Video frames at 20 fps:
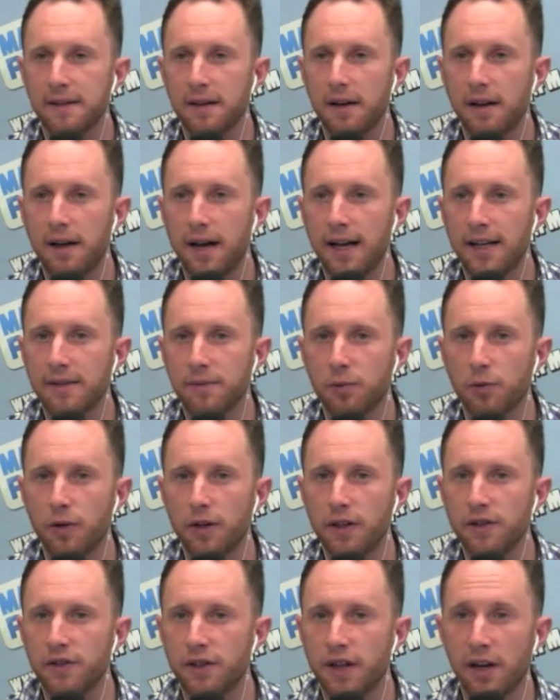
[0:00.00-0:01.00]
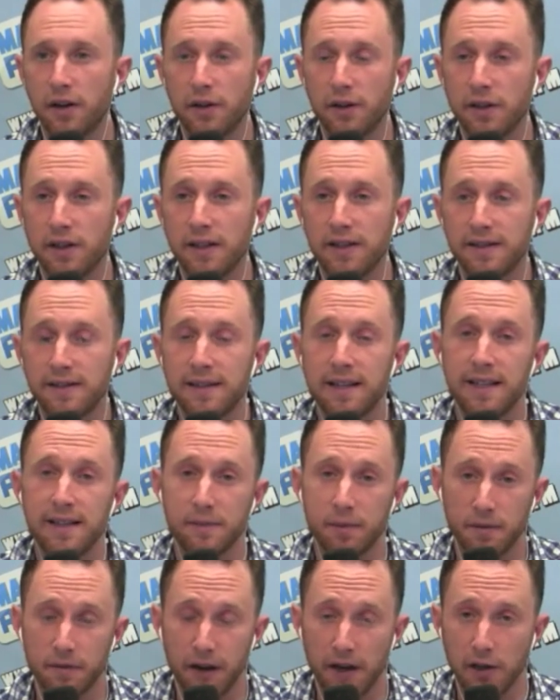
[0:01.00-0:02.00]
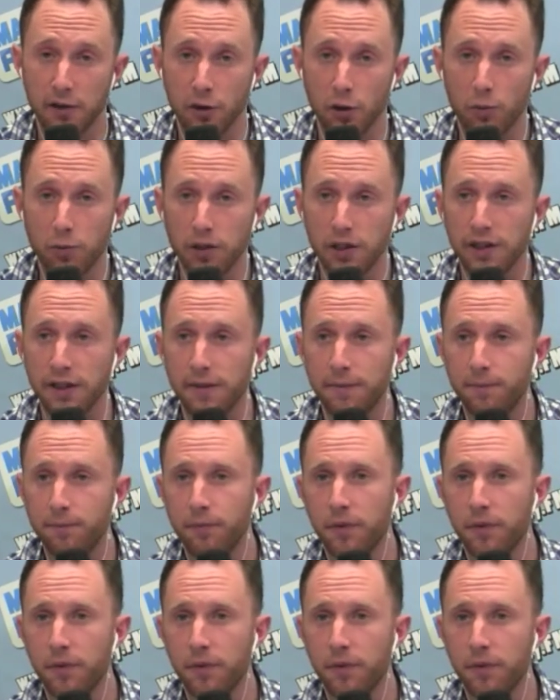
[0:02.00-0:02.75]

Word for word: uh, exploration, not only in the United States, but in fact globally.